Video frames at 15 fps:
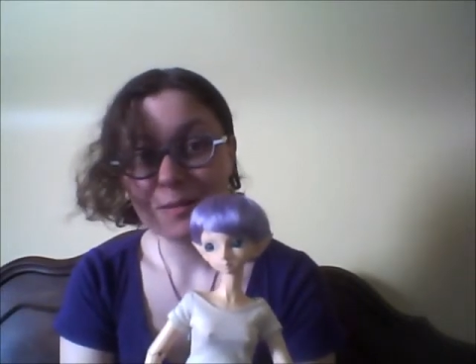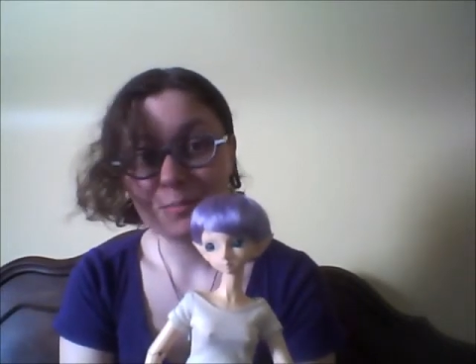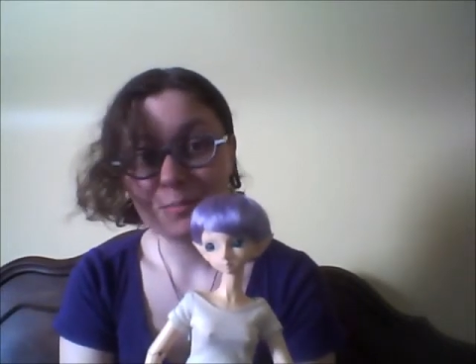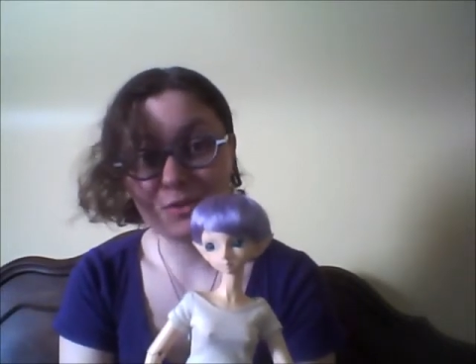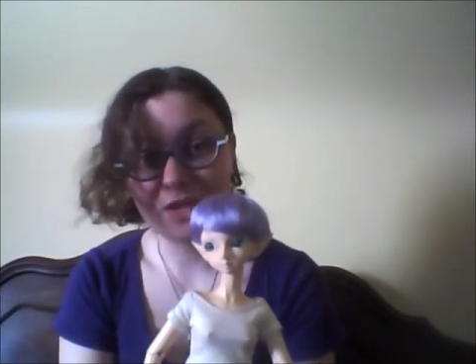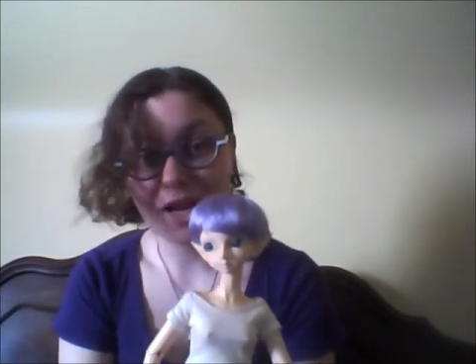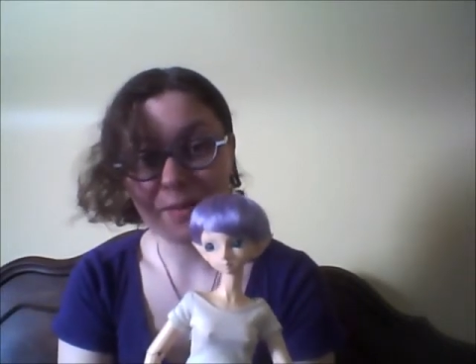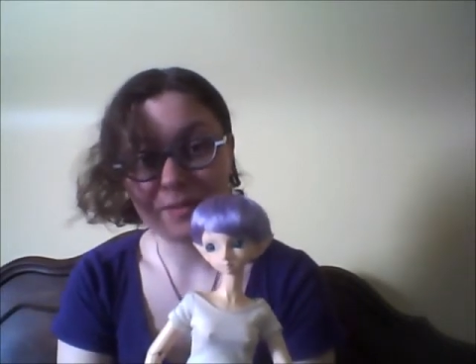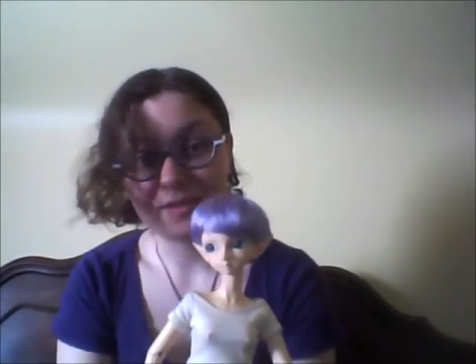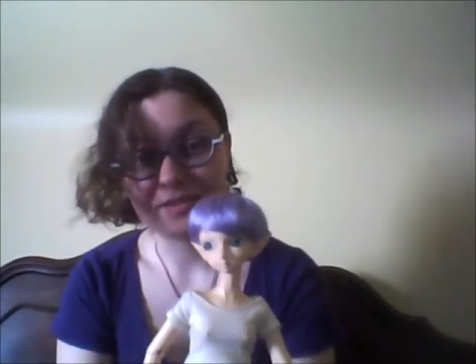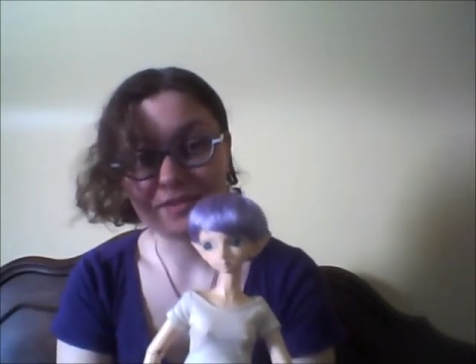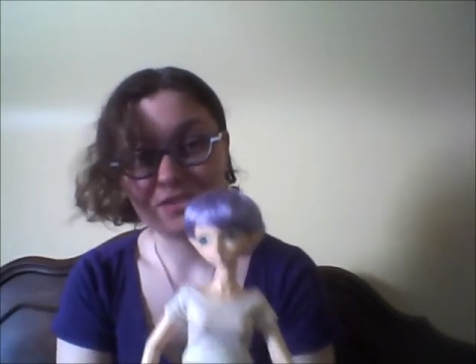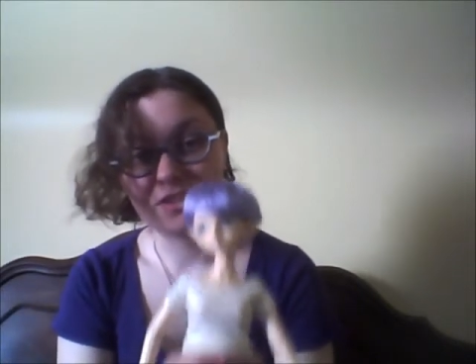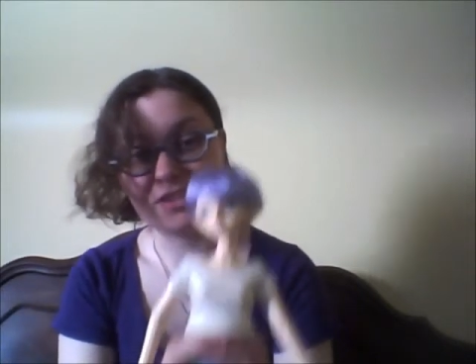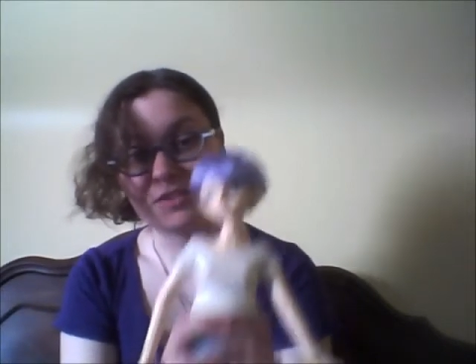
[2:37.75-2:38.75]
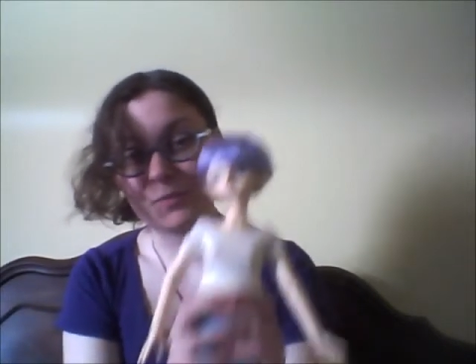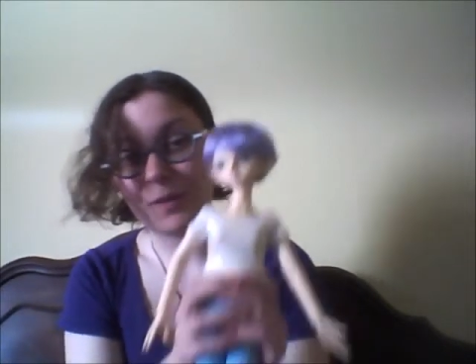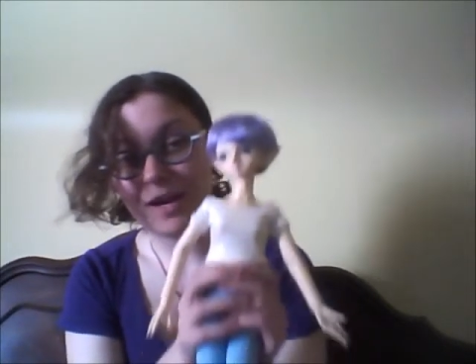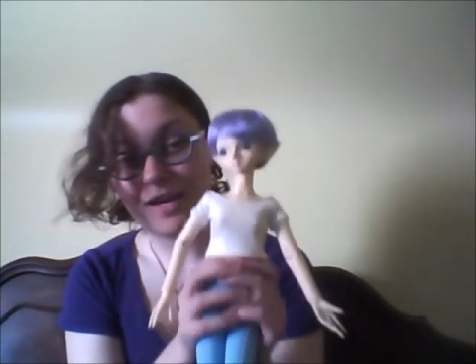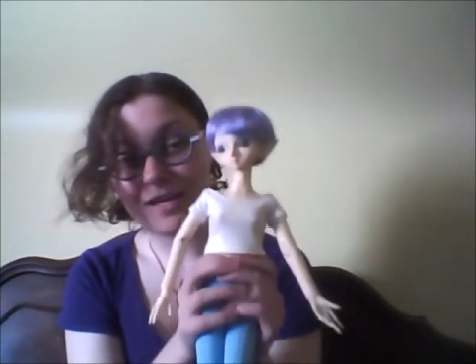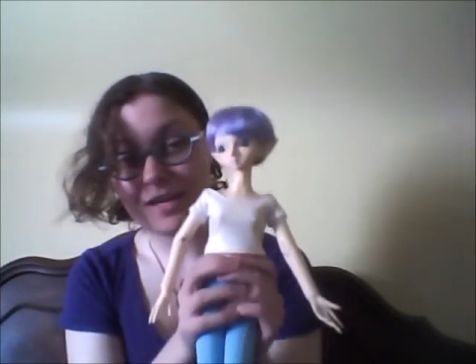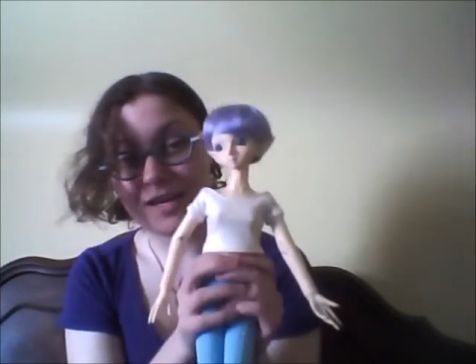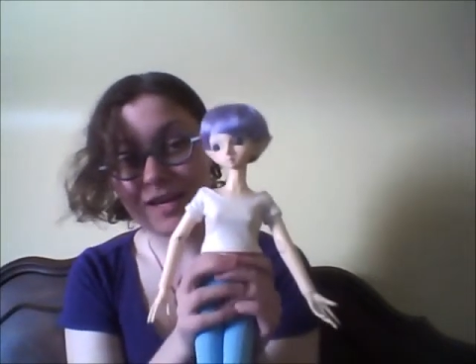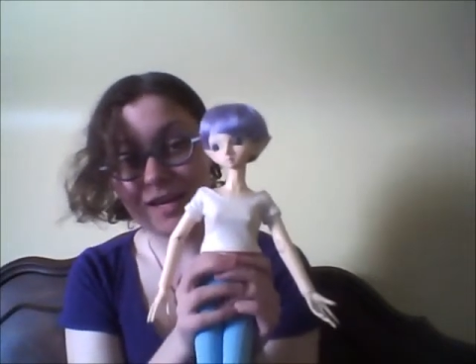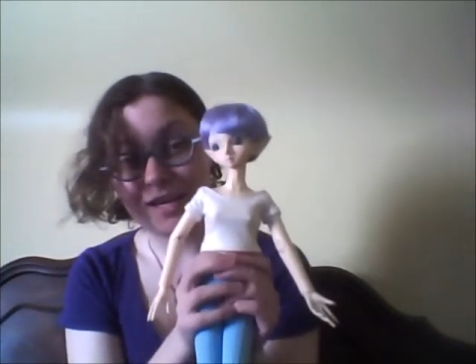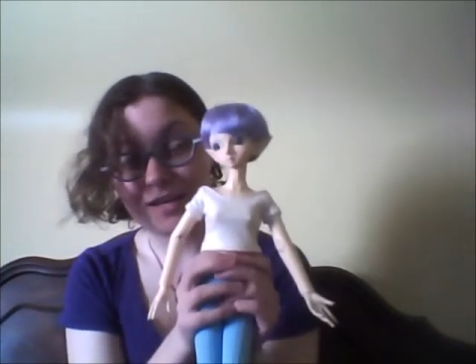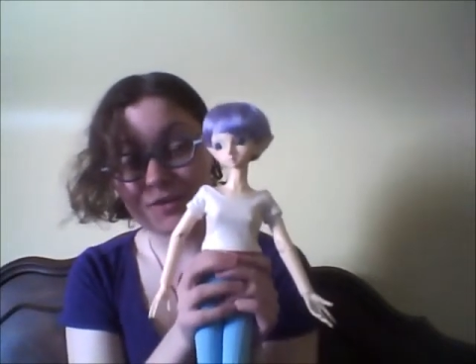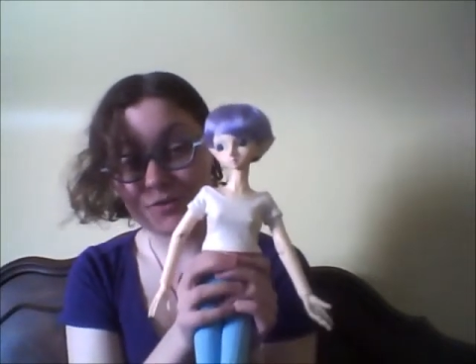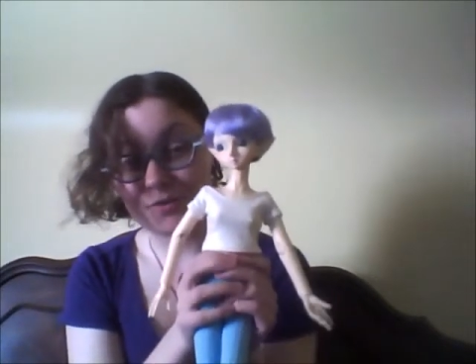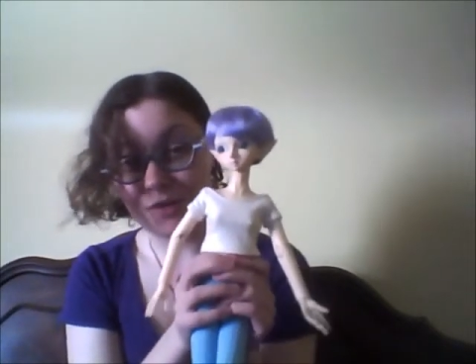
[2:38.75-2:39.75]
pajamas. She's wearing
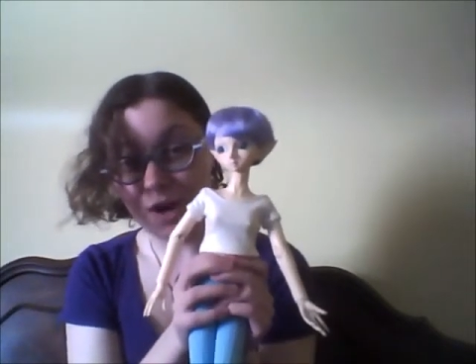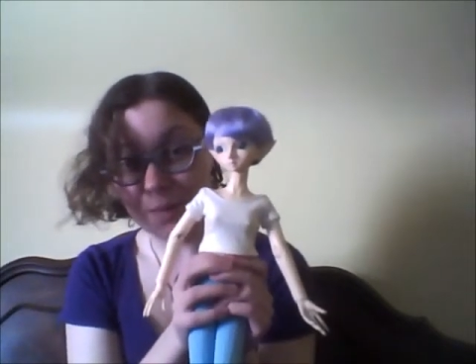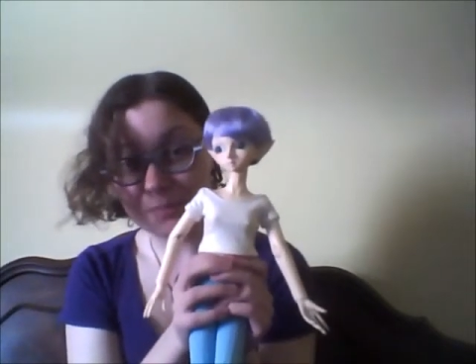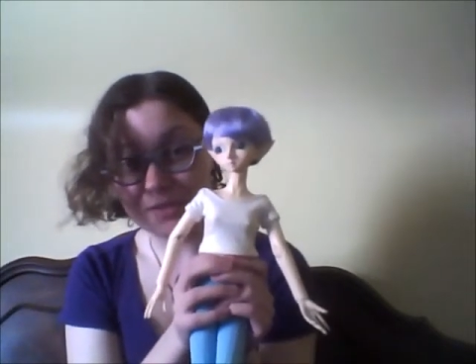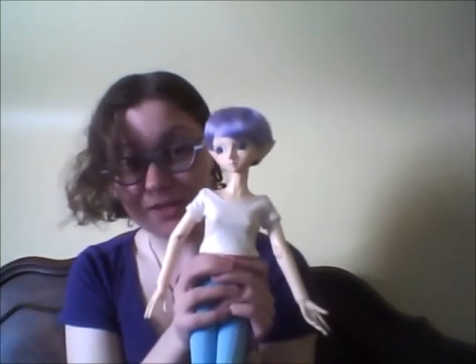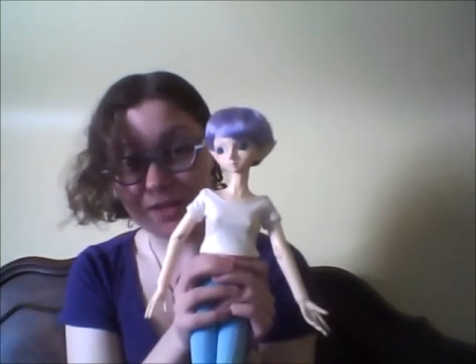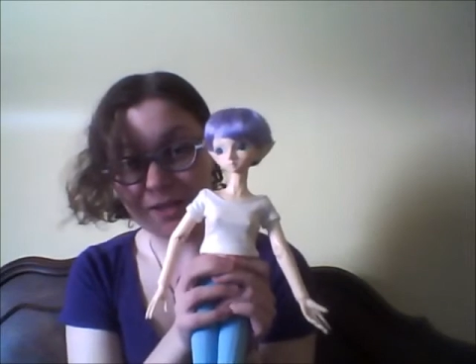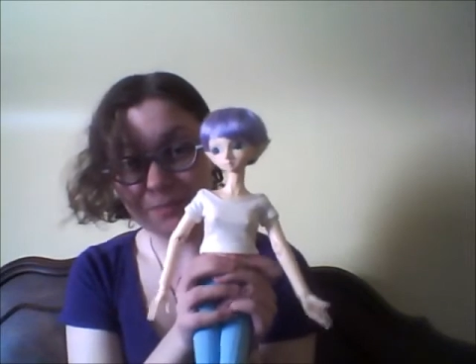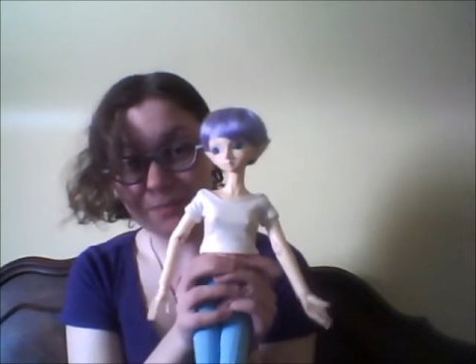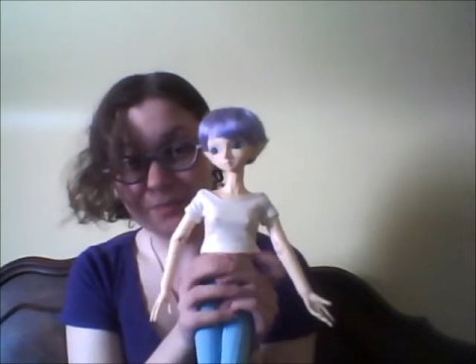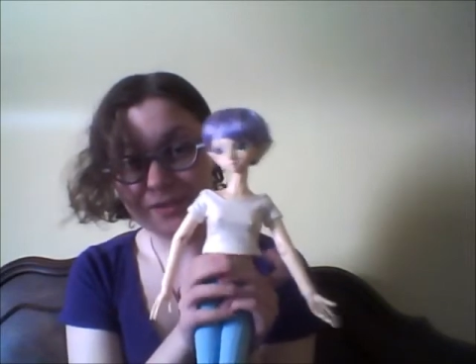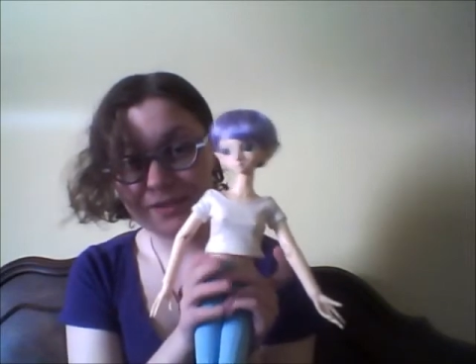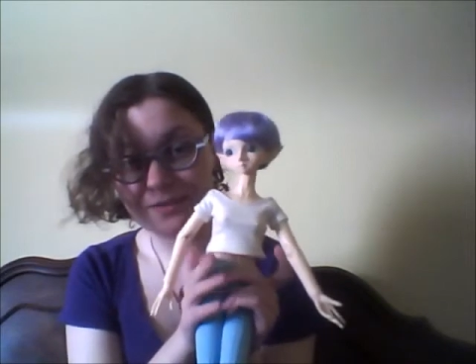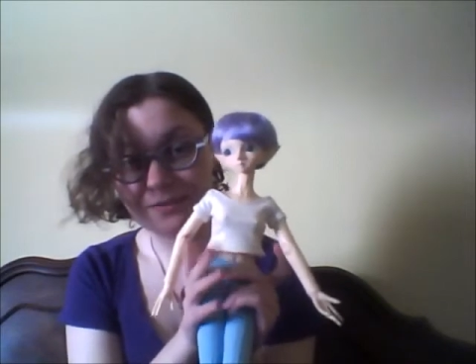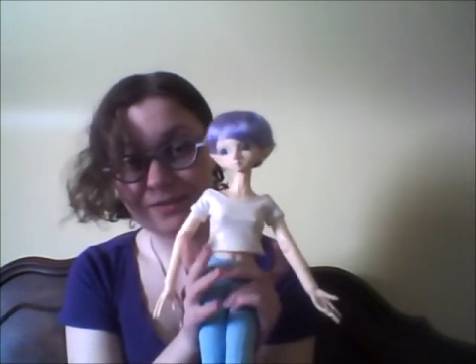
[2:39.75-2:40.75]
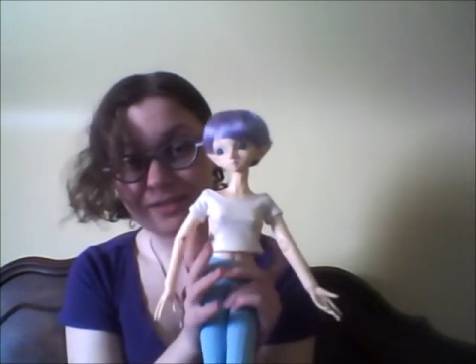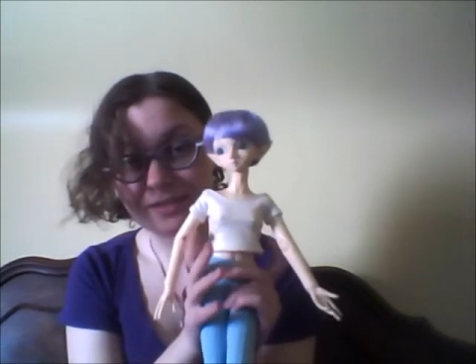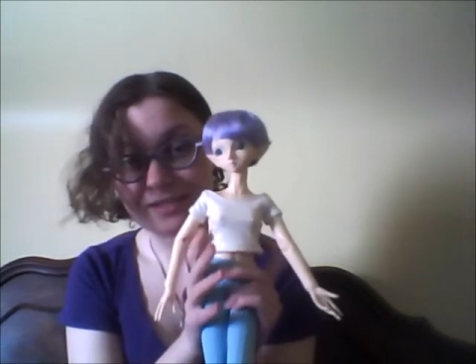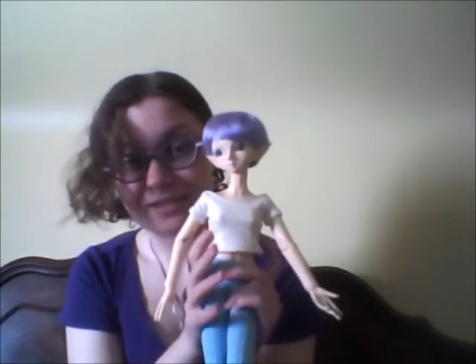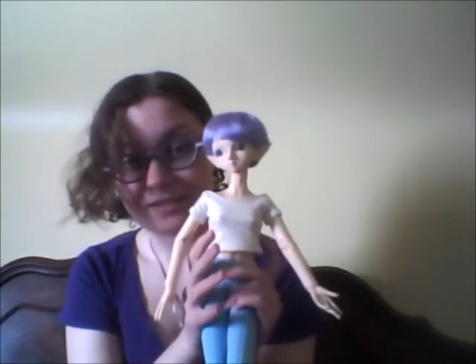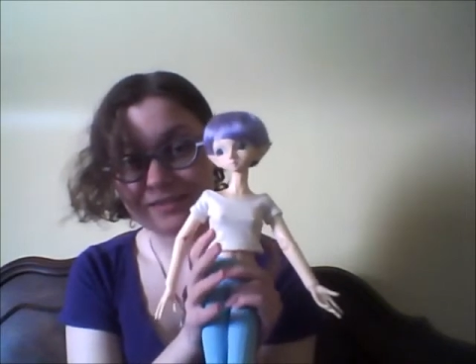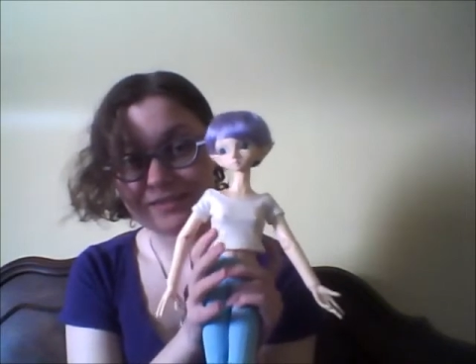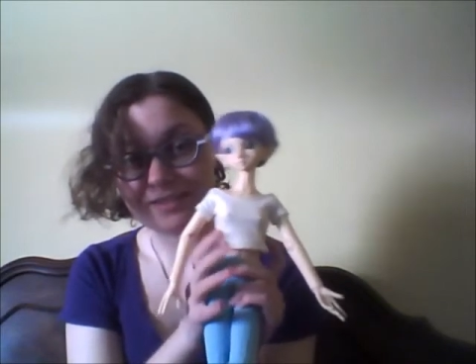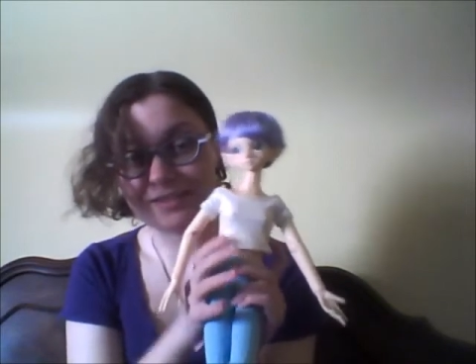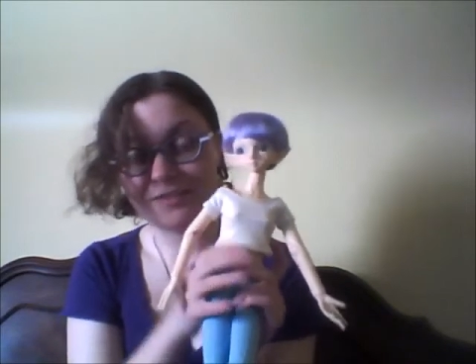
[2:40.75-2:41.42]
a crop top, which you can see